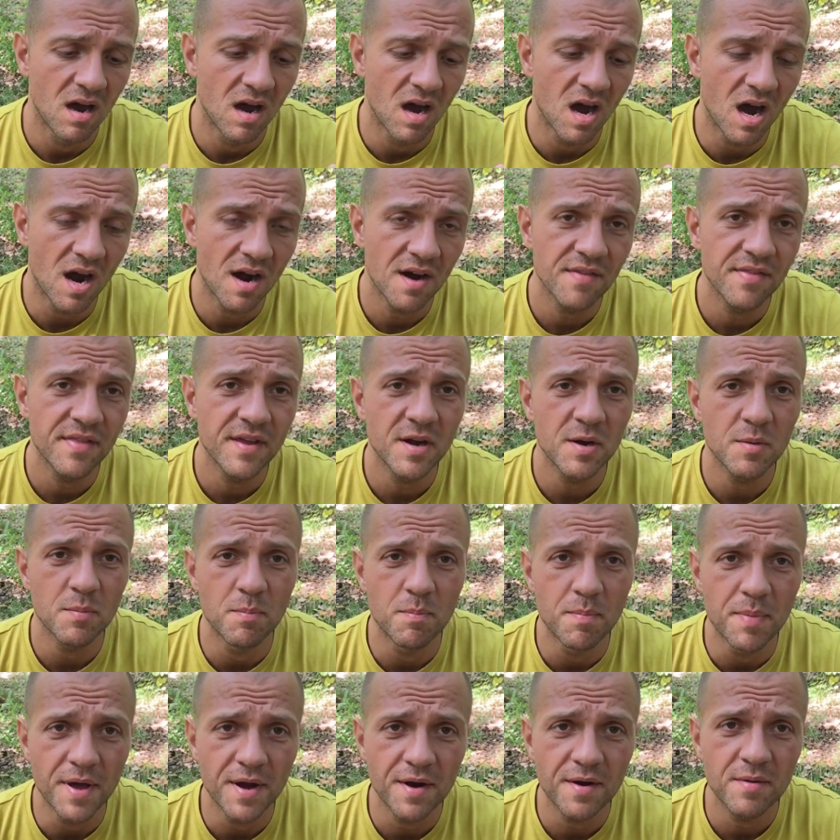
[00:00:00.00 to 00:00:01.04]
Are there
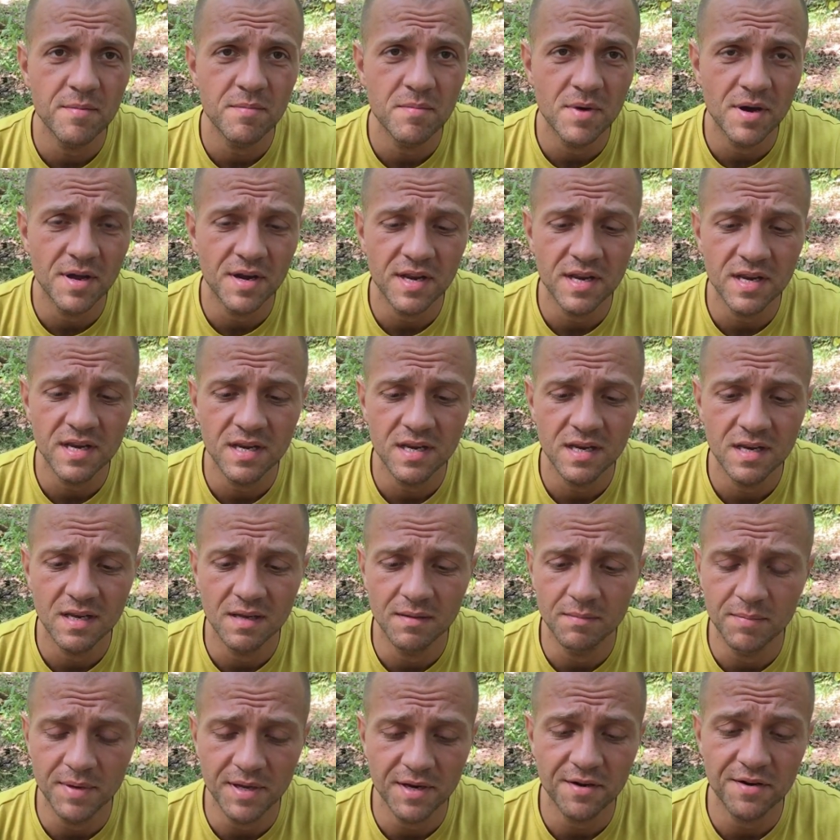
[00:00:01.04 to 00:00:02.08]
better
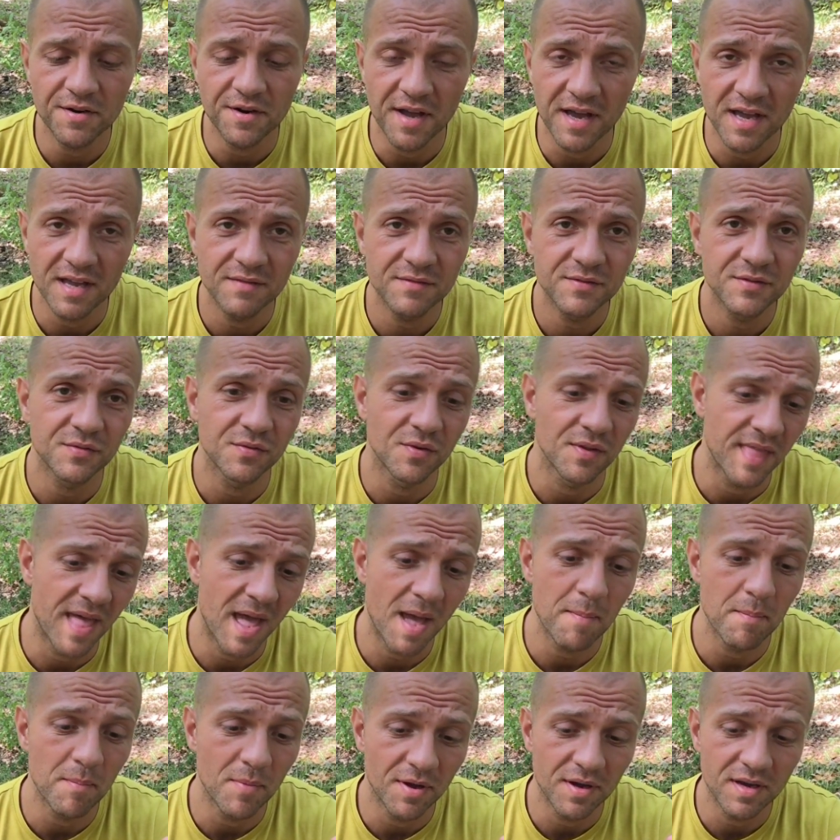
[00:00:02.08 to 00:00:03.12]
knives for
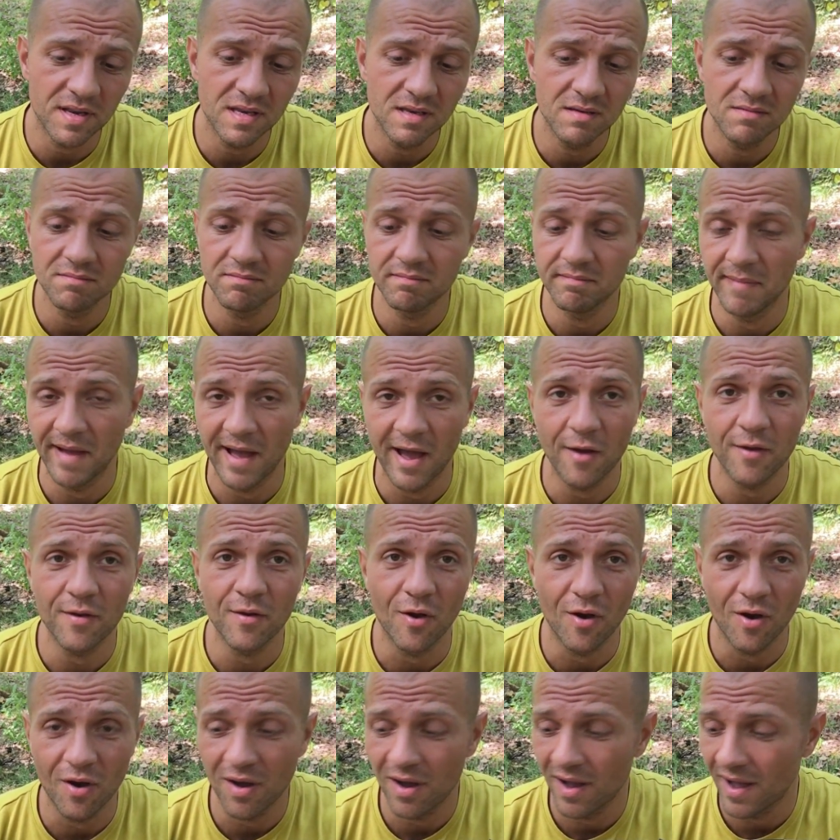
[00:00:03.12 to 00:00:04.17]
that money on
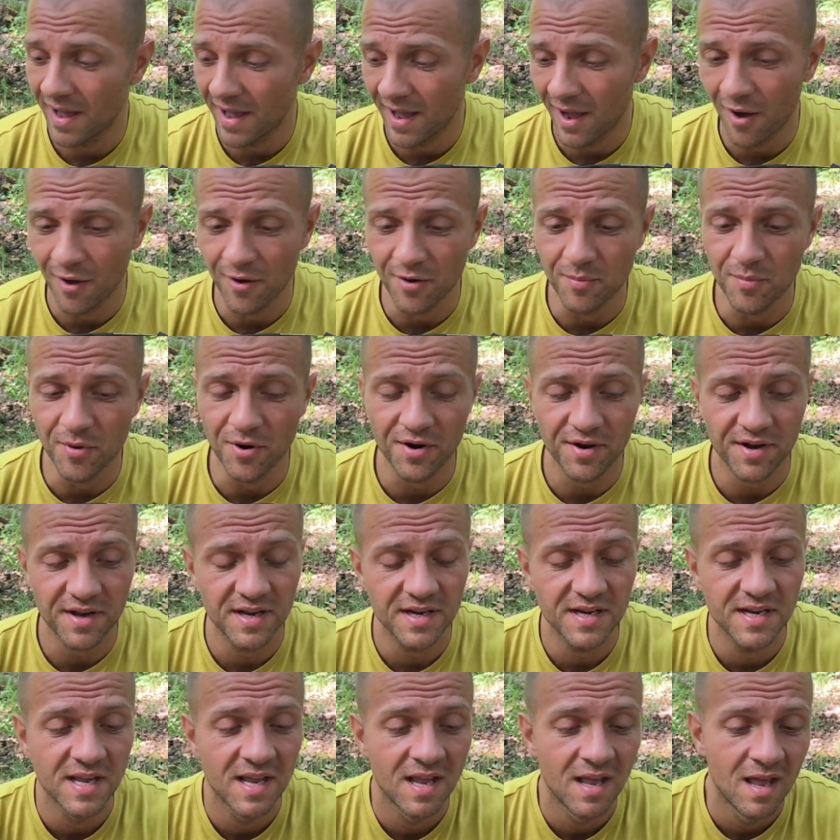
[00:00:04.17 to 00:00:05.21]
the
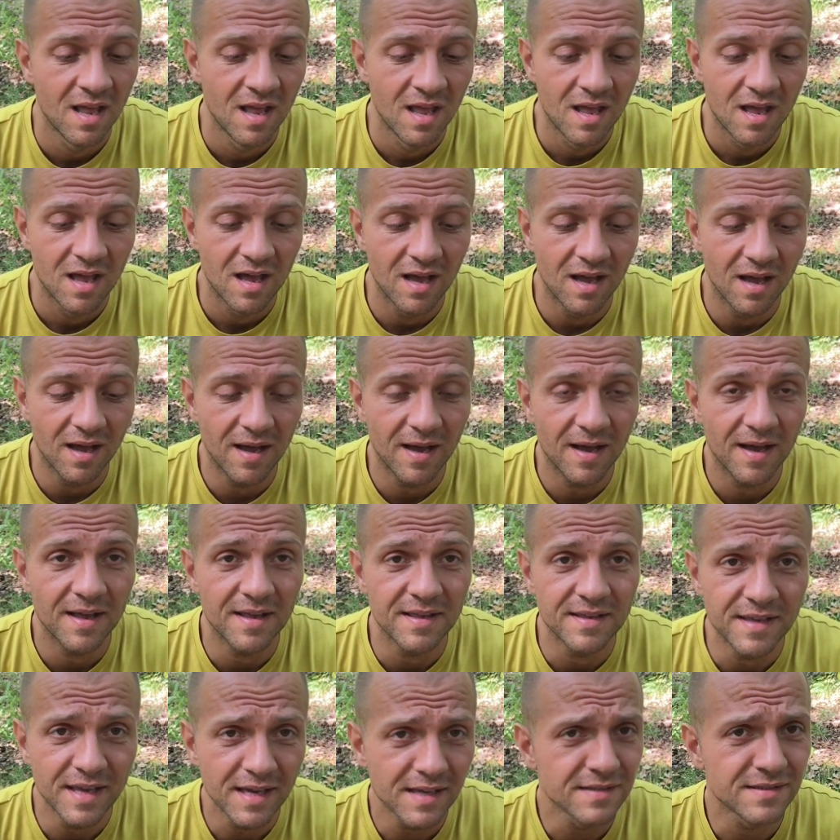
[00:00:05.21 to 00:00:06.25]
market?
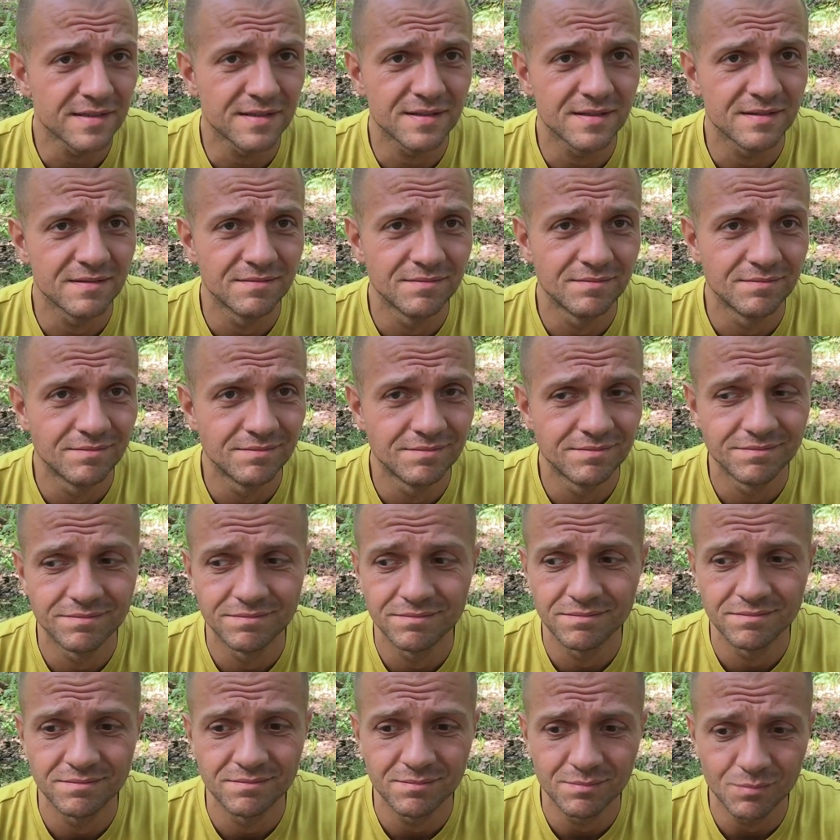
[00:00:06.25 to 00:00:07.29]
Yes,
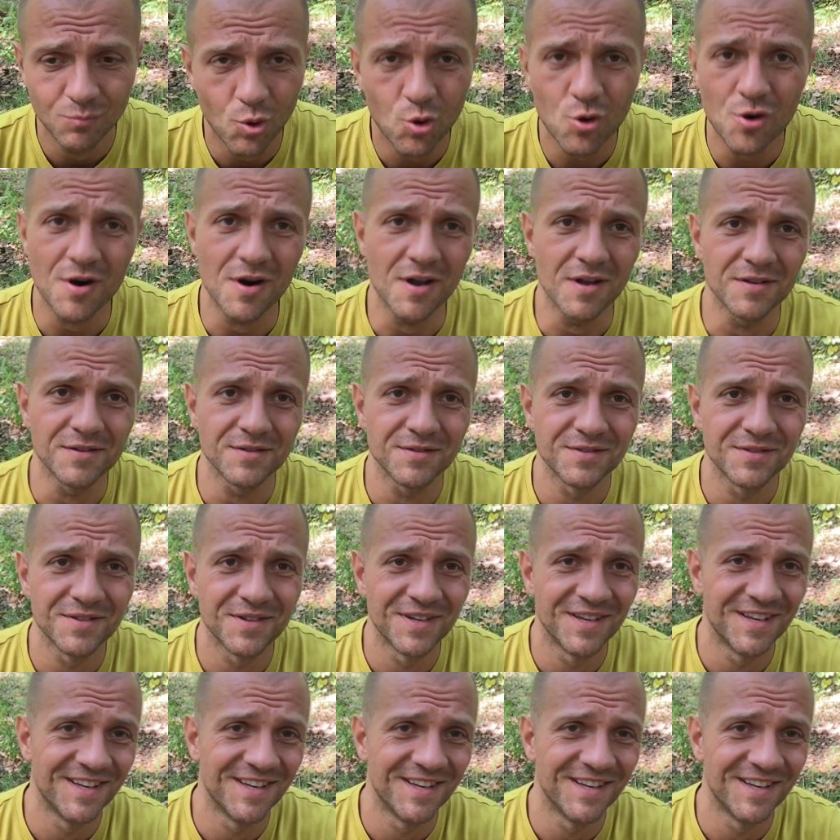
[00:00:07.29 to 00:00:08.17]
Moras.